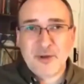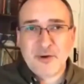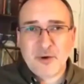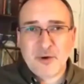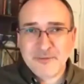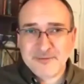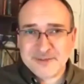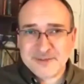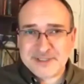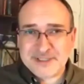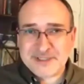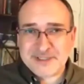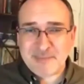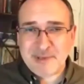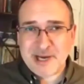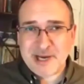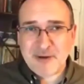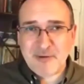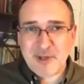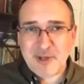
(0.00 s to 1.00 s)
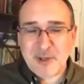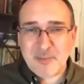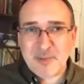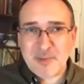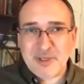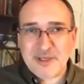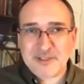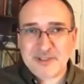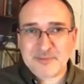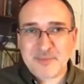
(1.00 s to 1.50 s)
are often in a parallel
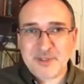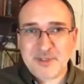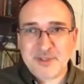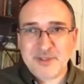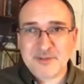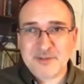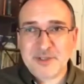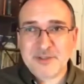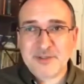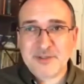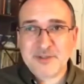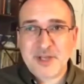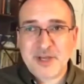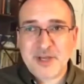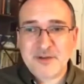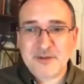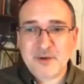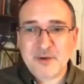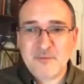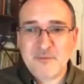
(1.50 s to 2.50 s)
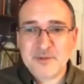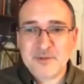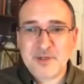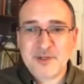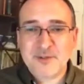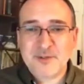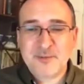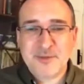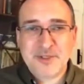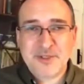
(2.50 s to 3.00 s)
place because I just had a
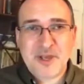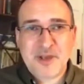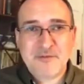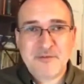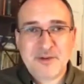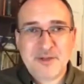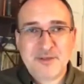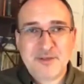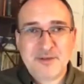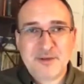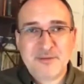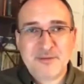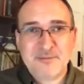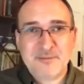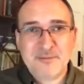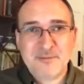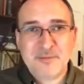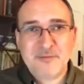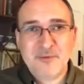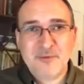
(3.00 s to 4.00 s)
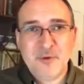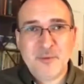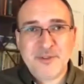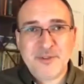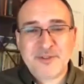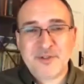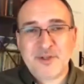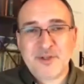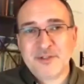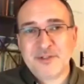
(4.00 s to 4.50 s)
conversation with Kevin before we
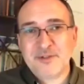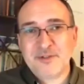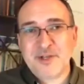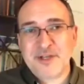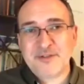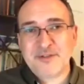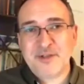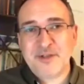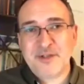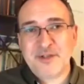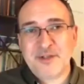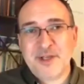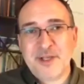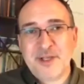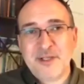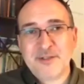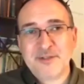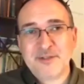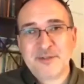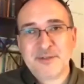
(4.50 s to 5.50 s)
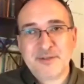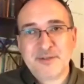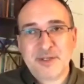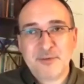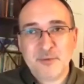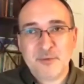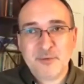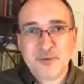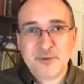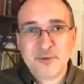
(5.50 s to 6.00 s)
started chatting. He's done
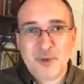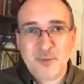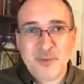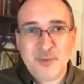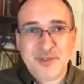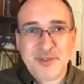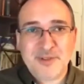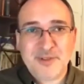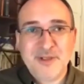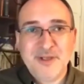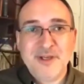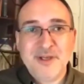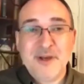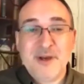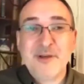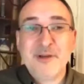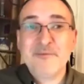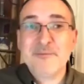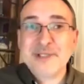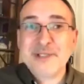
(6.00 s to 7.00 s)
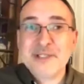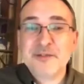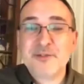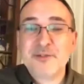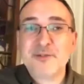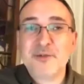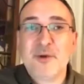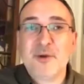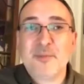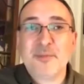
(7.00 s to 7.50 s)
all the shopping. I haven't been in a
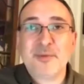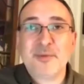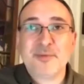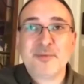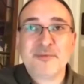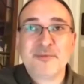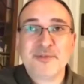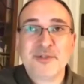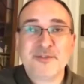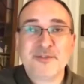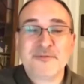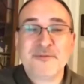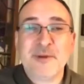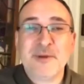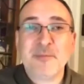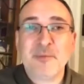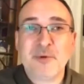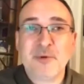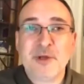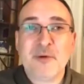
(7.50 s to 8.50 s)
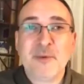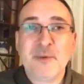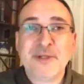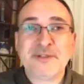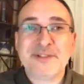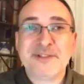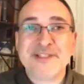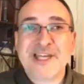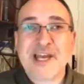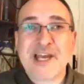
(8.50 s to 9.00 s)
shop since February. I went
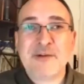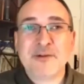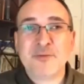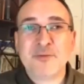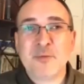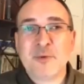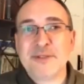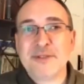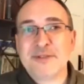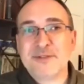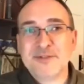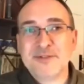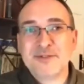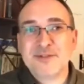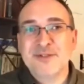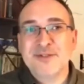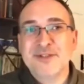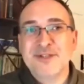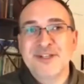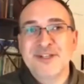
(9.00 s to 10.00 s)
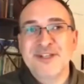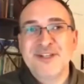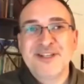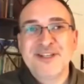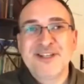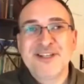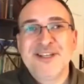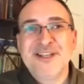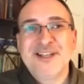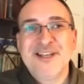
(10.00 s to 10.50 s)
to the garage once.
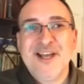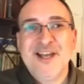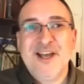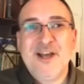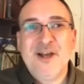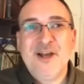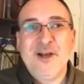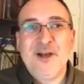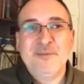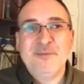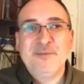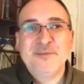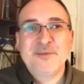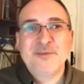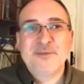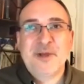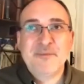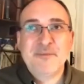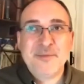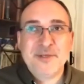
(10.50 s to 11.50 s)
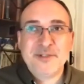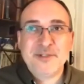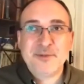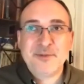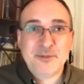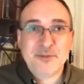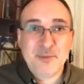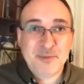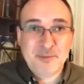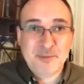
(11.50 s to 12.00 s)
I haven't been to a
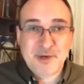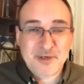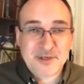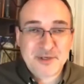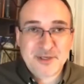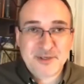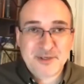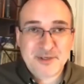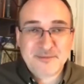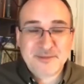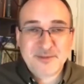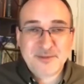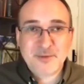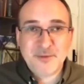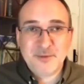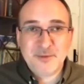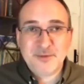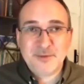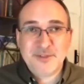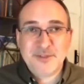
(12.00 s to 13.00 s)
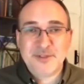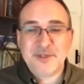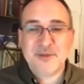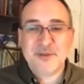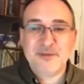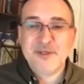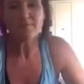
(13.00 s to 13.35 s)
supermarket at all, you know.